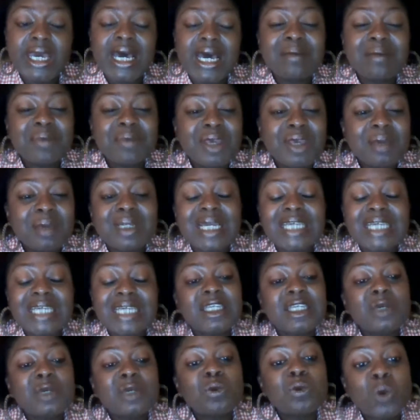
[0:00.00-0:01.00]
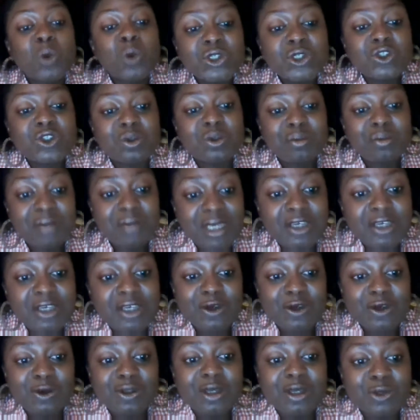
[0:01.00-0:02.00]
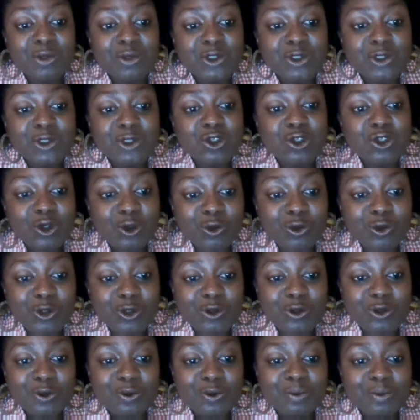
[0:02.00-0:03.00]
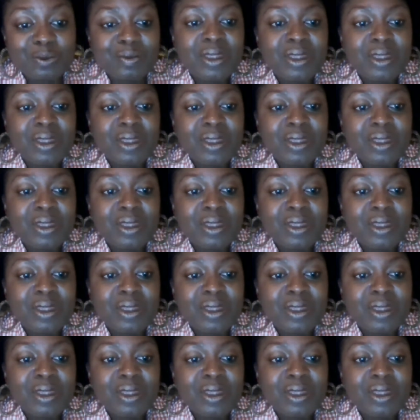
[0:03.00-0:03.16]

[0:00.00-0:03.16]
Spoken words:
And people actually want to meet you. They want to know you.